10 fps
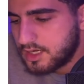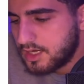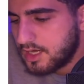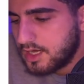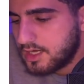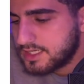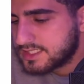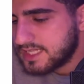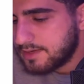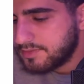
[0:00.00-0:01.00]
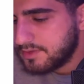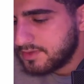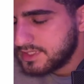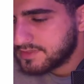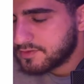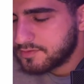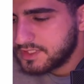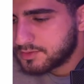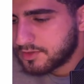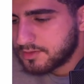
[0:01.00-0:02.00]
Example, please, for
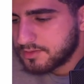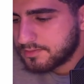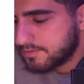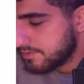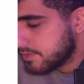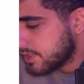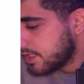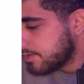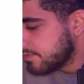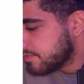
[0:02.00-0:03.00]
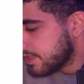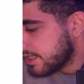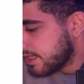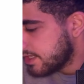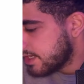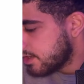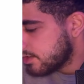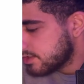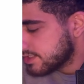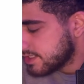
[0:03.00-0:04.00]
which problem? I mean, again,
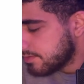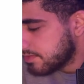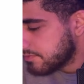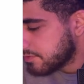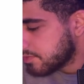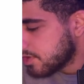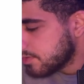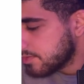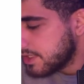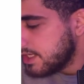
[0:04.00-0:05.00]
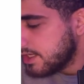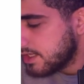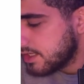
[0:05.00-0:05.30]
another example for problem E.